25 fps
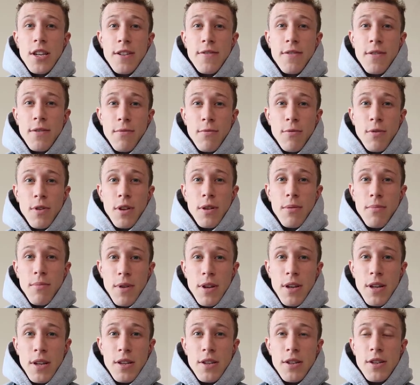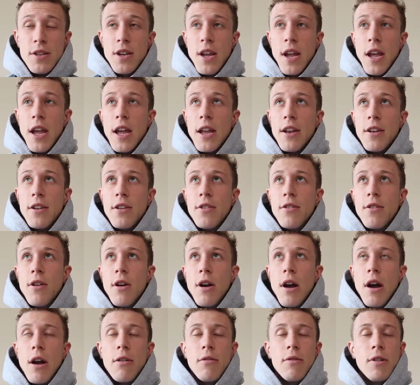even really means. And you
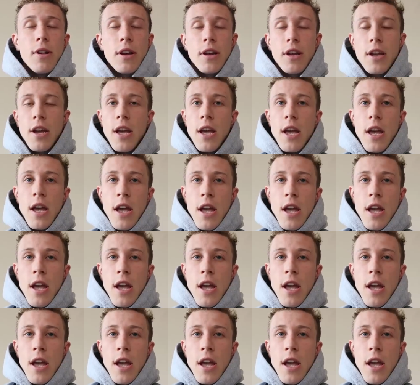know how like